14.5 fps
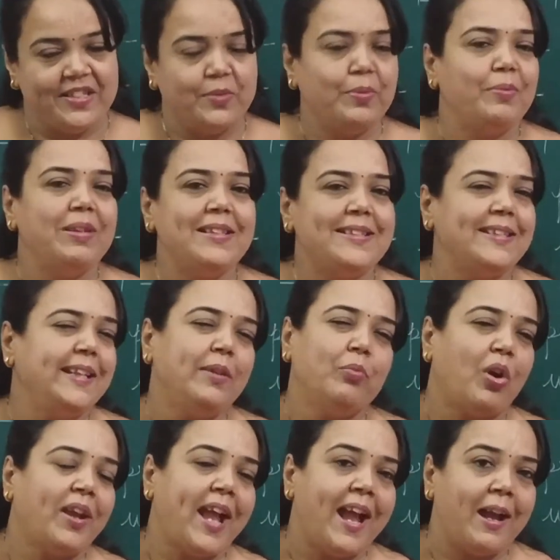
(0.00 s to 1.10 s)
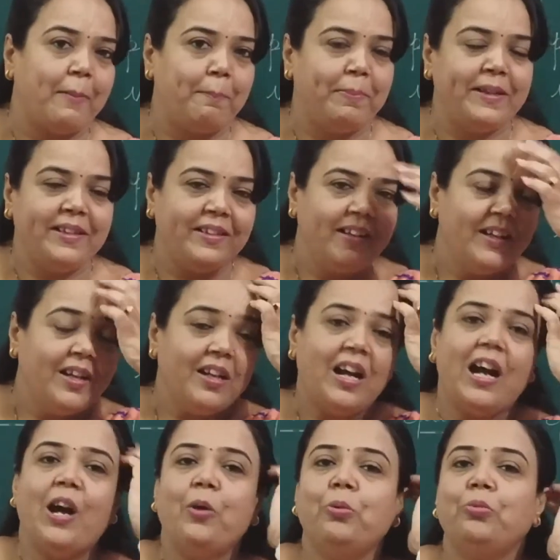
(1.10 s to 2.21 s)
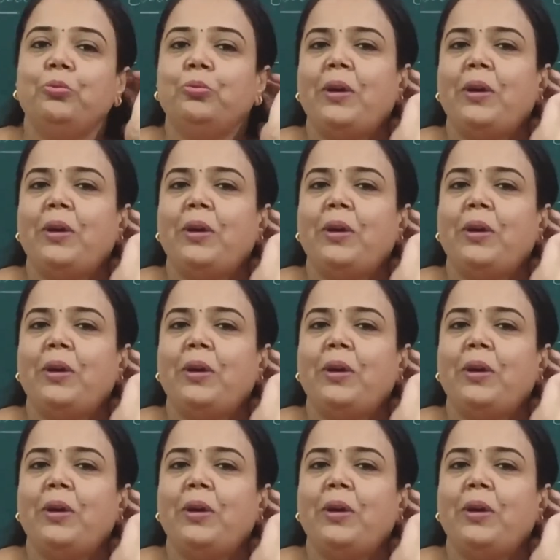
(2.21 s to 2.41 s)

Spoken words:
We will see what happened, how